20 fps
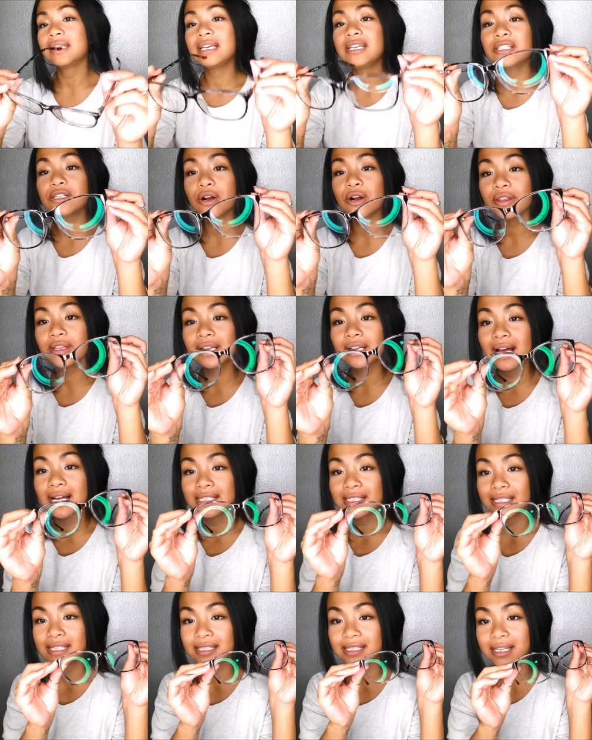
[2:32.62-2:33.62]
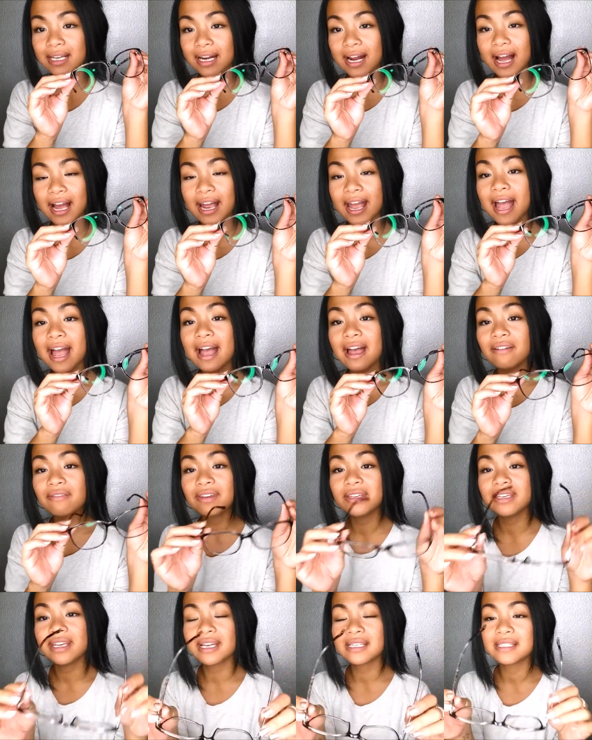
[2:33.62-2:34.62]
These are the glasses that I
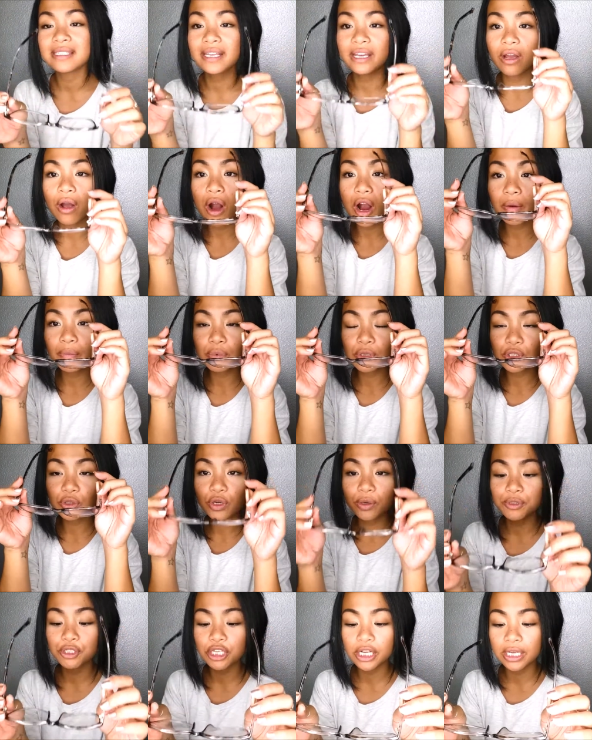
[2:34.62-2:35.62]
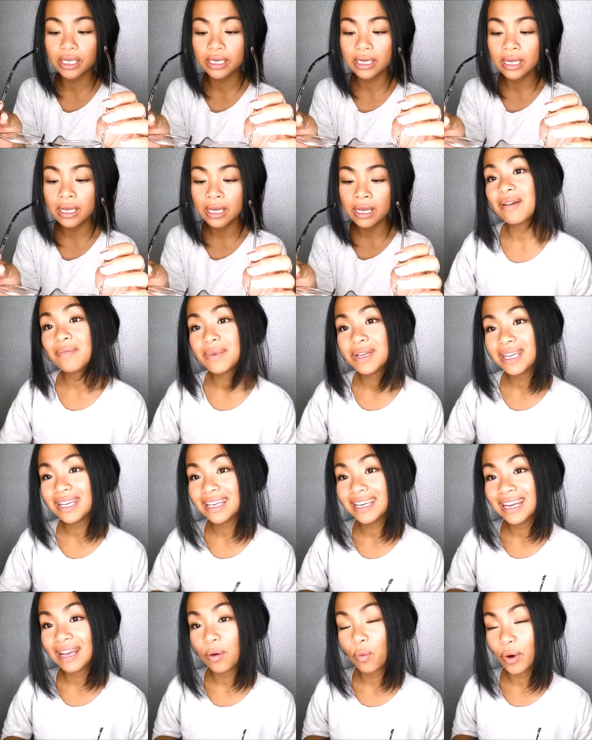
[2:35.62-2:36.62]
have. Yes, they are prescription. I've
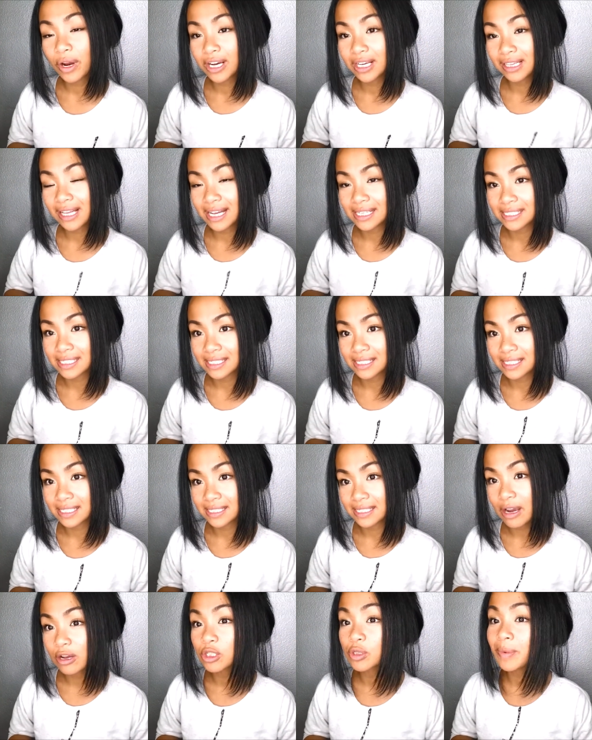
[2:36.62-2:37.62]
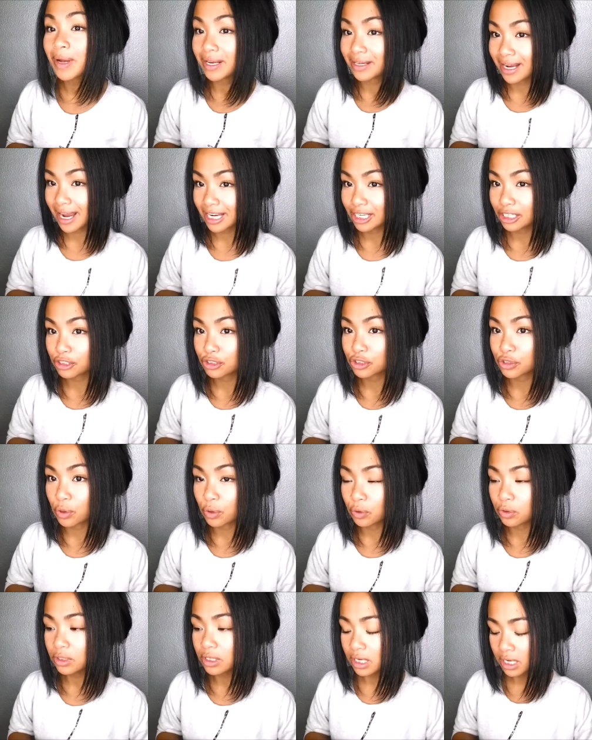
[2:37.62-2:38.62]
been wearing glasses since I was about 9 years
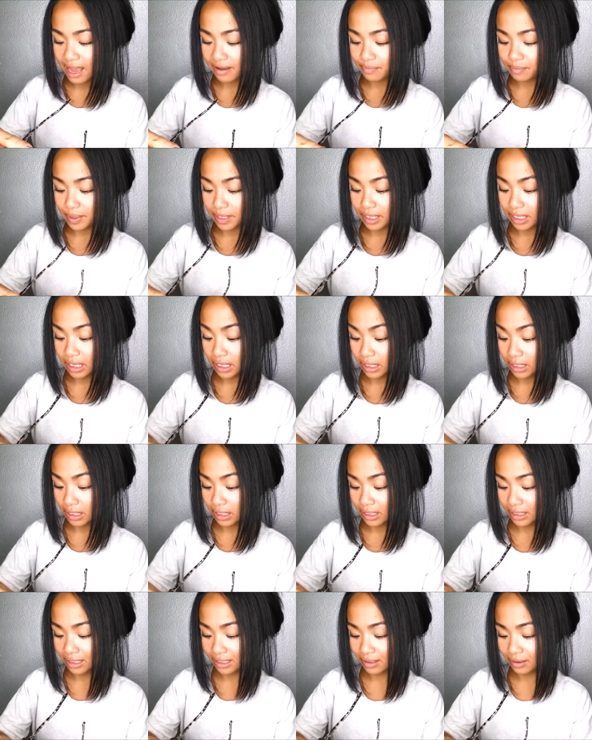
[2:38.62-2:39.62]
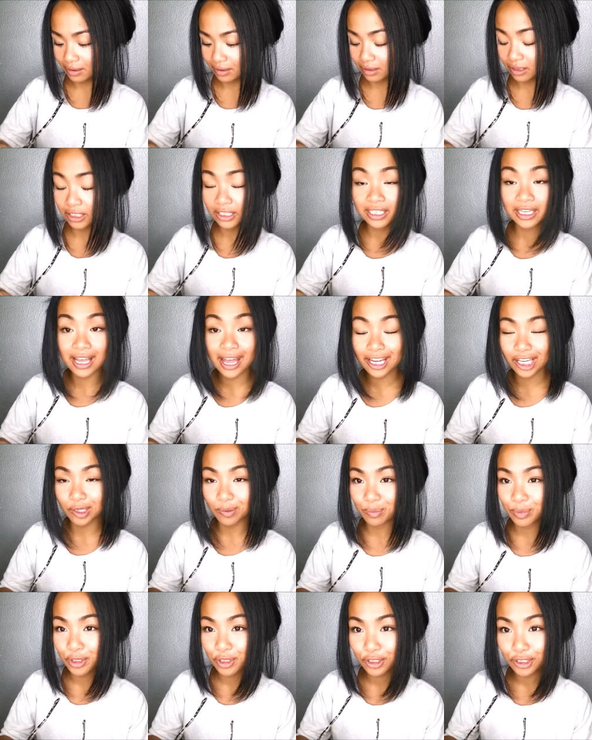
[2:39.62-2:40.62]
old. I've been looking at
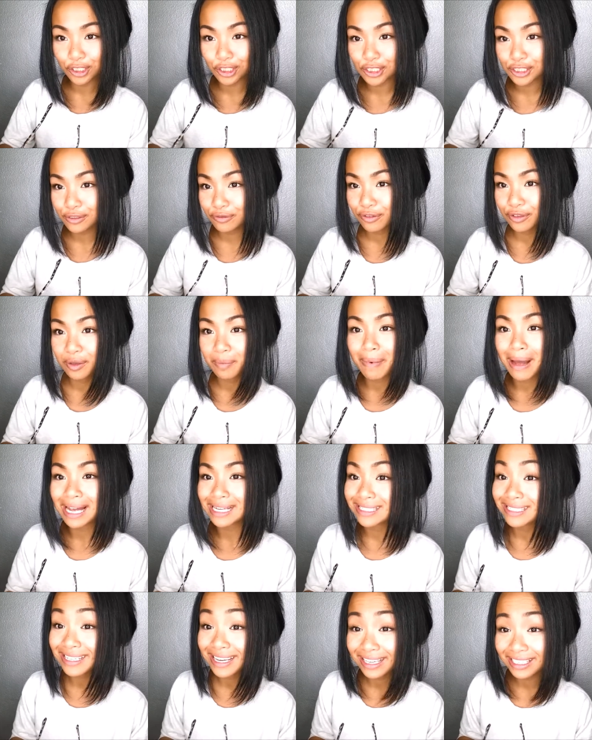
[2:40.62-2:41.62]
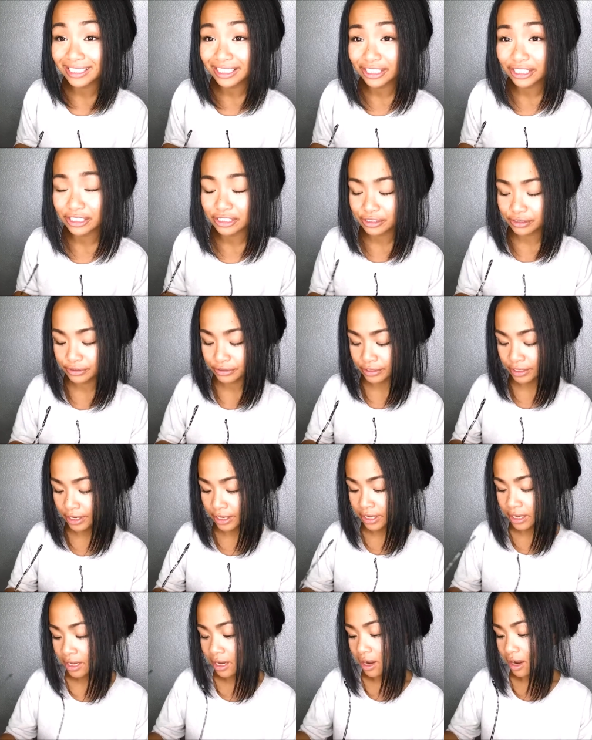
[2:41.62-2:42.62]
computers for the past 10 years.
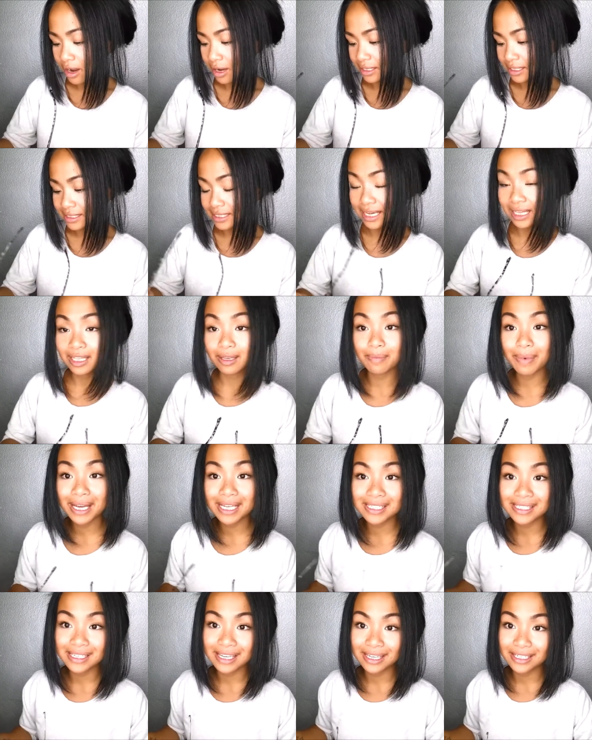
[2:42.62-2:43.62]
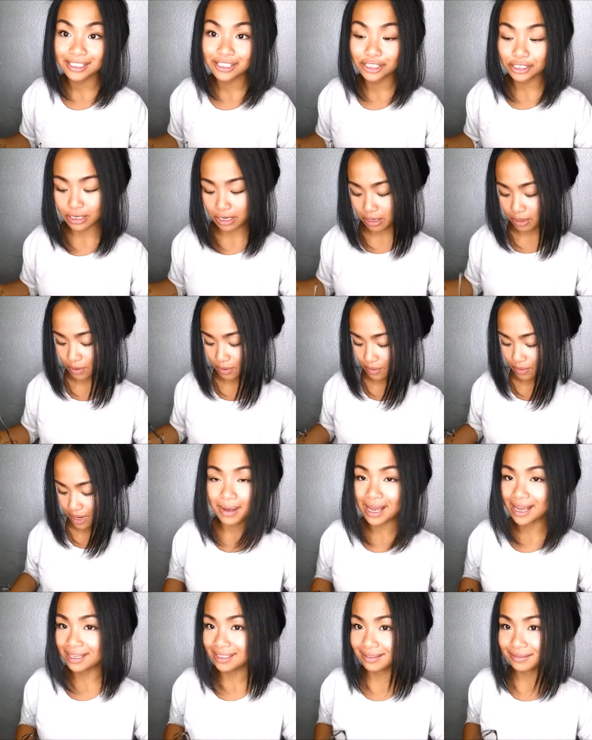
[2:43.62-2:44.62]
On a daily basis, so
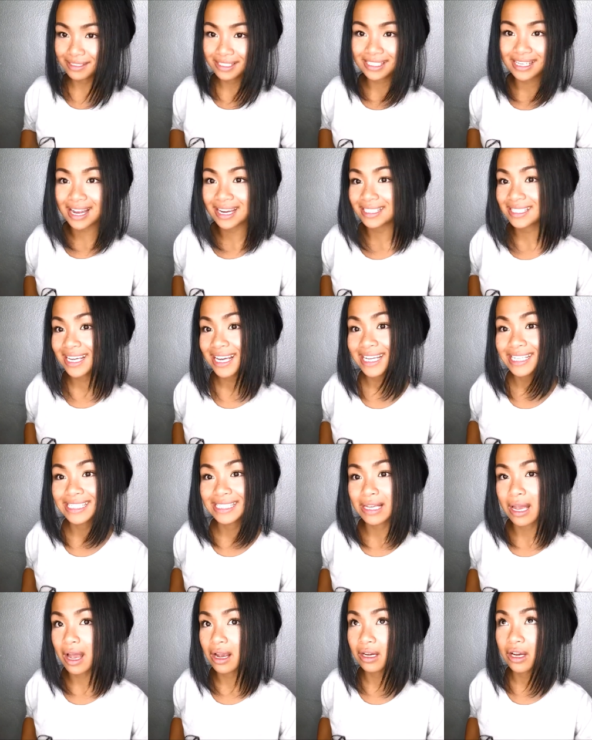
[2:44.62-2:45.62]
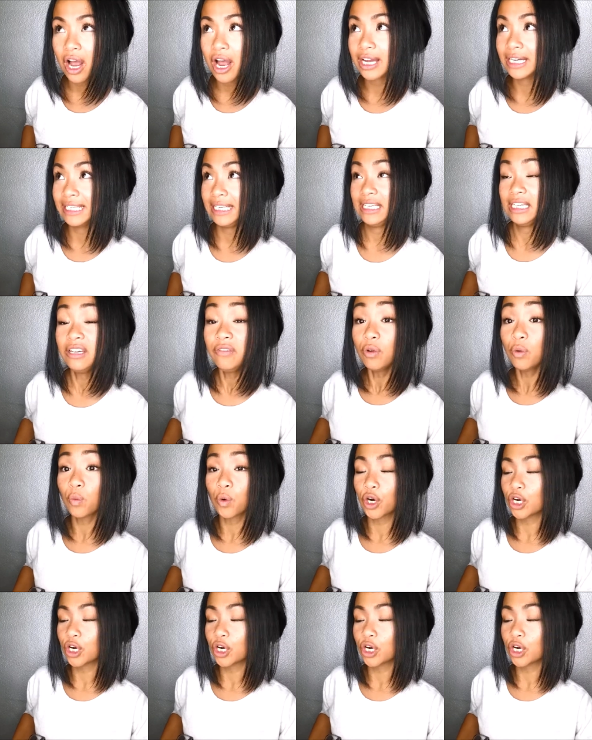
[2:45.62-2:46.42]
my sight has gotten even